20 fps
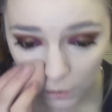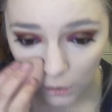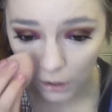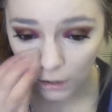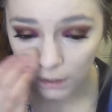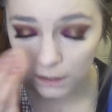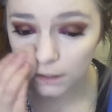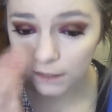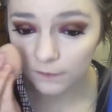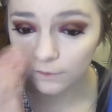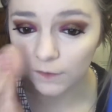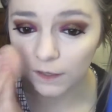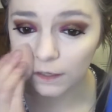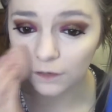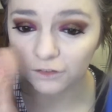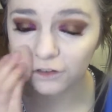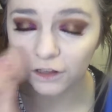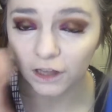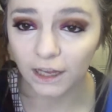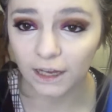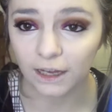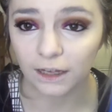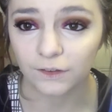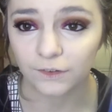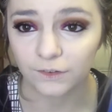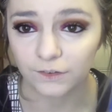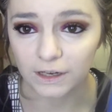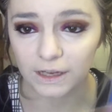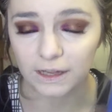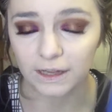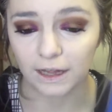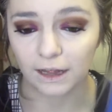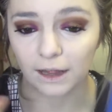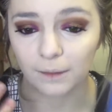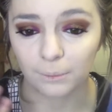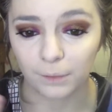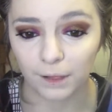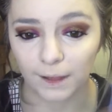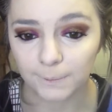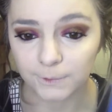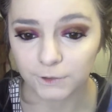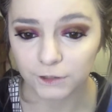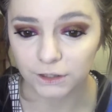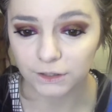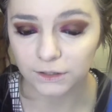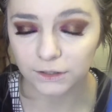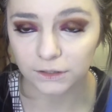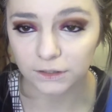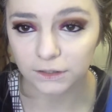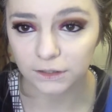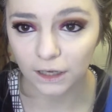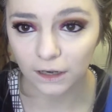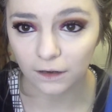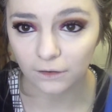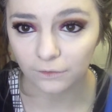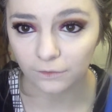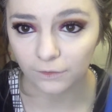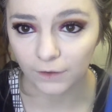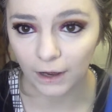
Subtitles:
honest, I think for like concealing like blemishes and stuff,